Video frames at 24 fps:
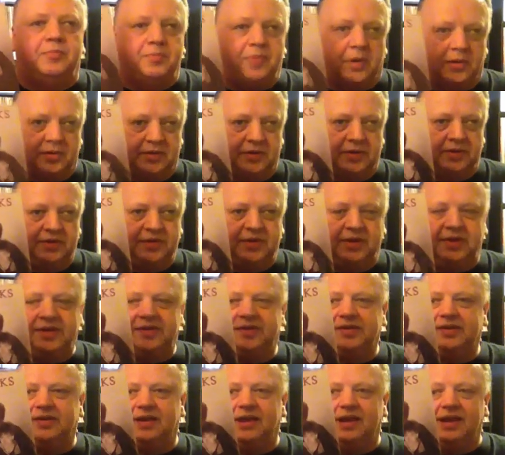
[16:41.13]
But
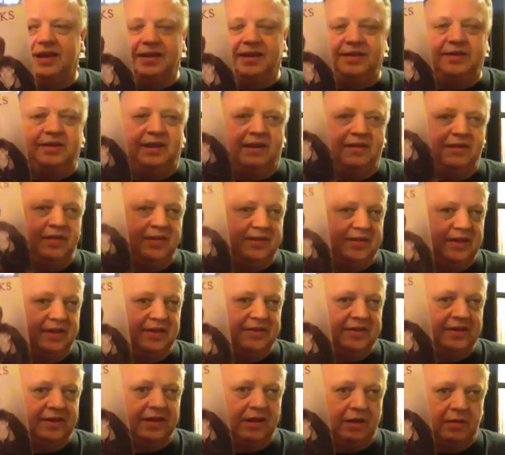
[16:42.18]
this is a
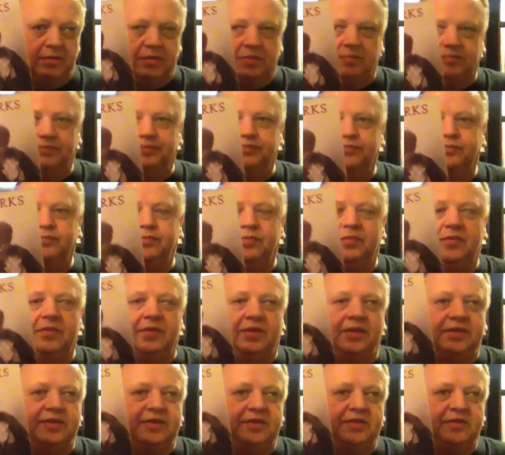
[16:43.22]
fantastic album.
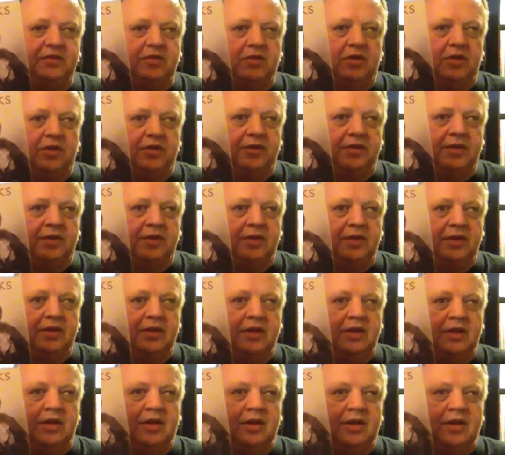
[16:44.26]
This has got
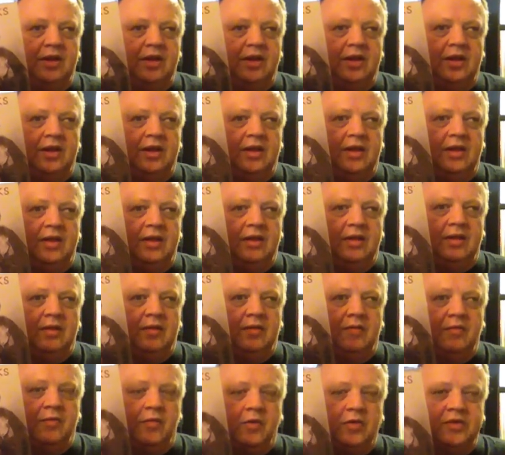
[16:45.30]

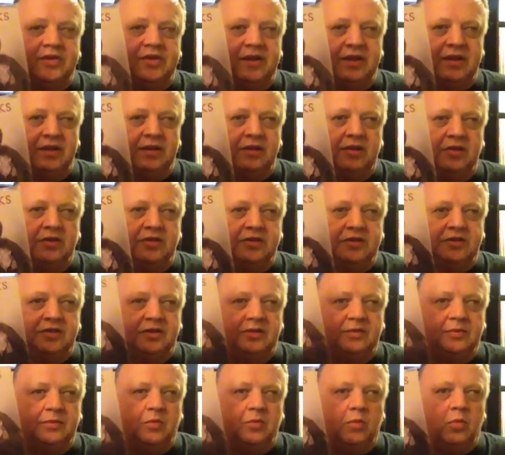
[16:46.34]
four singles,
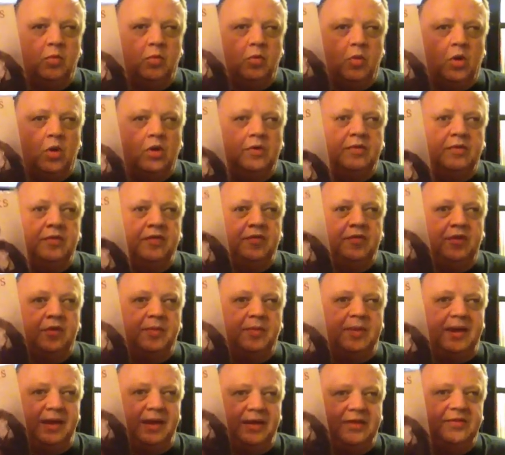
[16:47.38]
one
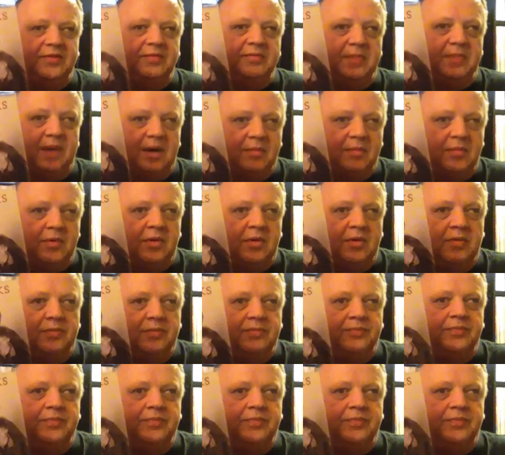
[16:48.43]
from each member.